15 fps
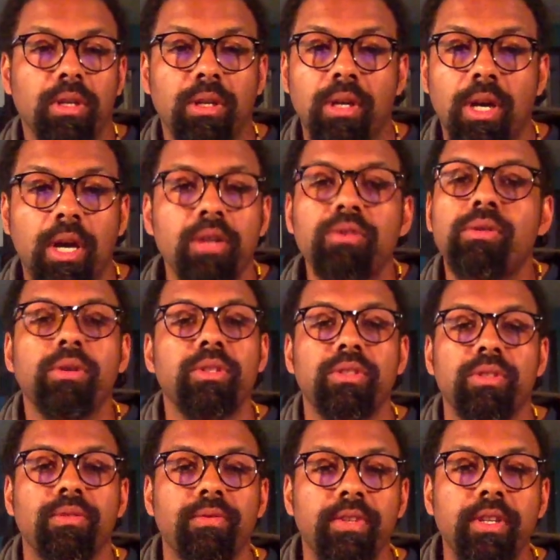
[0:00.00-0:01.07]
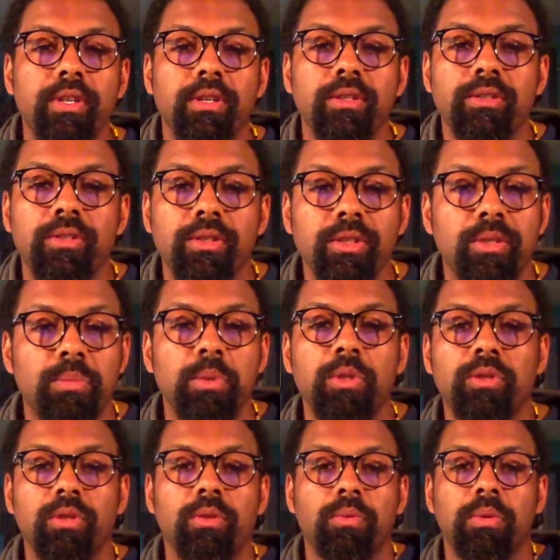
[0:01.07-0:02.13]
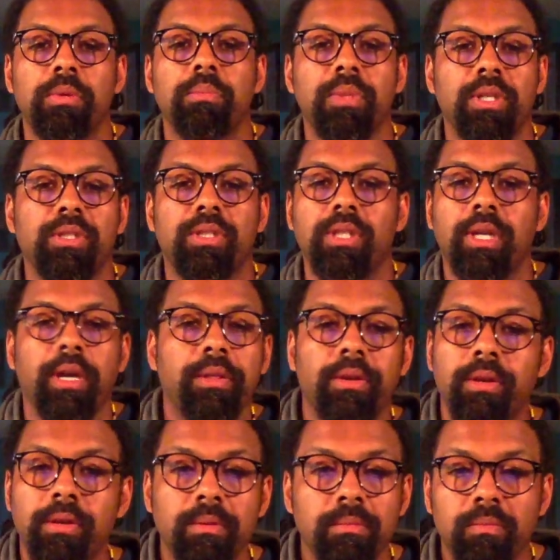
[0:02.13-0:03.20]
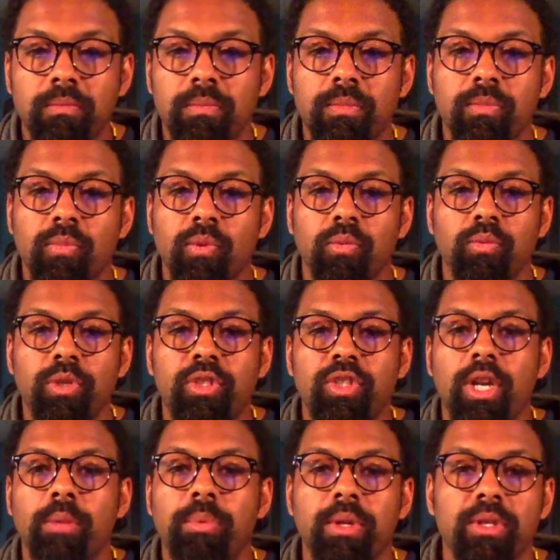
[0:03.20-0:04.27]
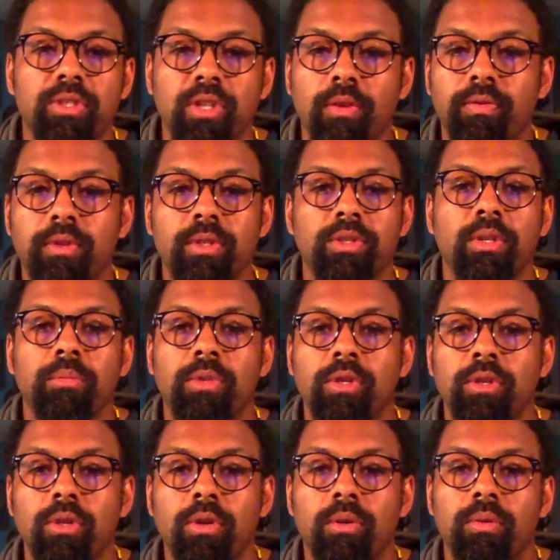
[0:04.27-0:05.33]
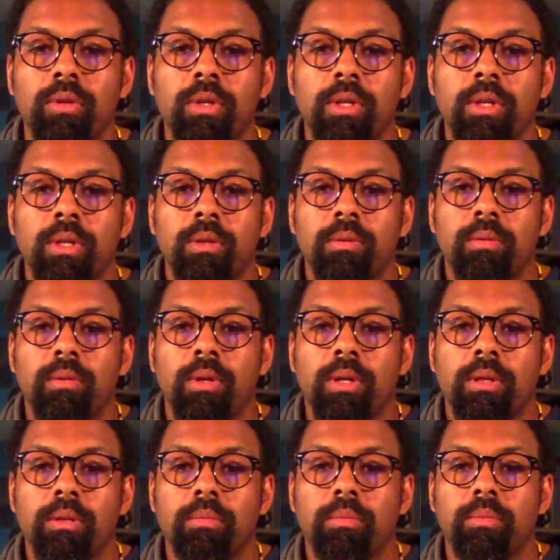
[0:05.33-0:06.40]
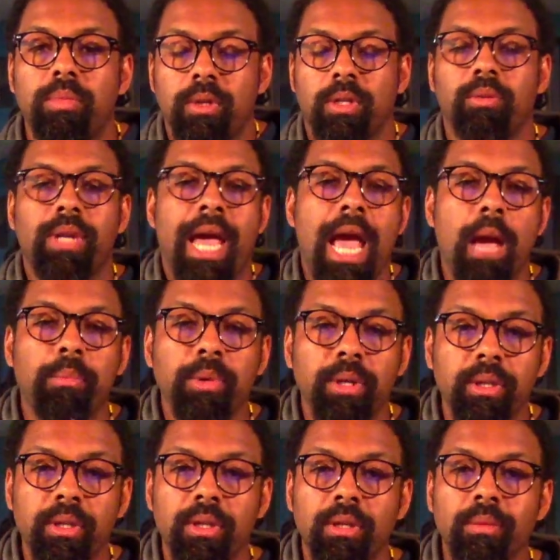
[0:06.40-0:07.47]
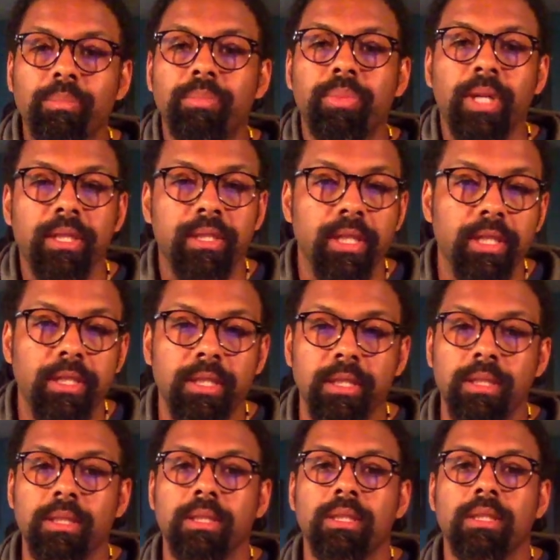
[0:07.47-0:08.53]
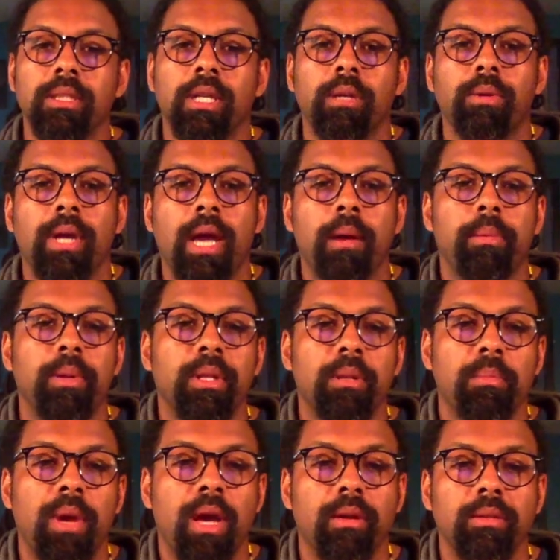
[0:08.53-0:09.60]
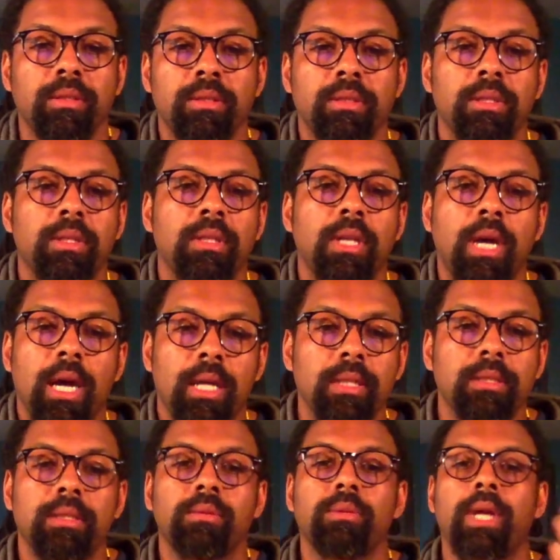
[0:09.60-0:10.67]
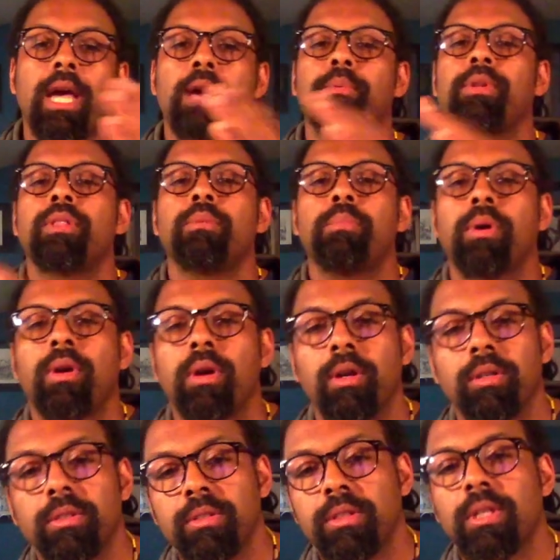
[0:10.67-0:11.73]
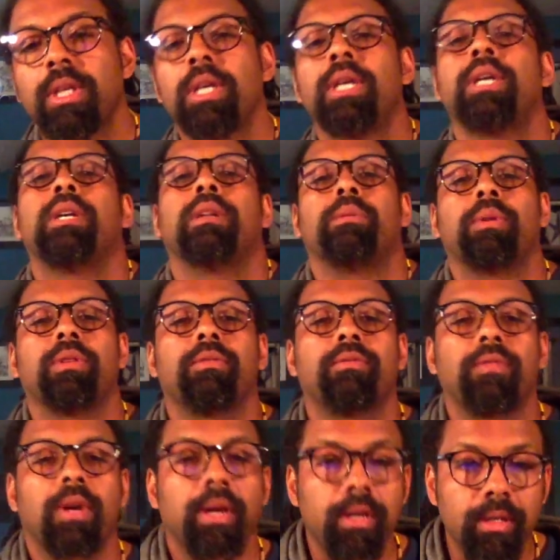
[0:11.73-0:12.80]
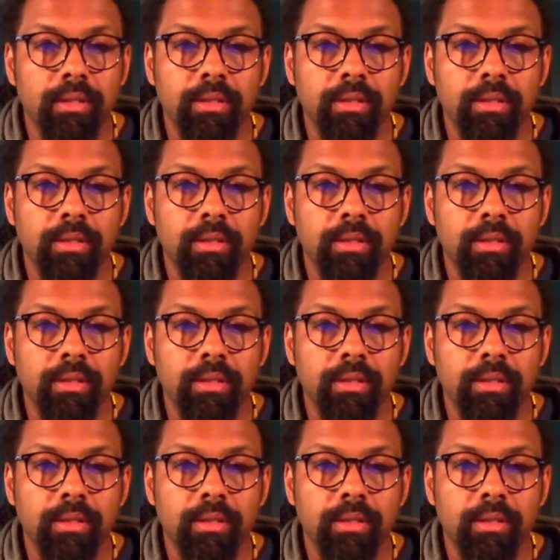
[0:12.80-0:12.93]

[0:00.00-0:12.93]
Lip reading: hundreds of years, this music would mix together, reshaping itself into something new. Right? It would happen in the plantations, and it would happen in the mountains and in the hollows, and it would happen in the barns and on the fires.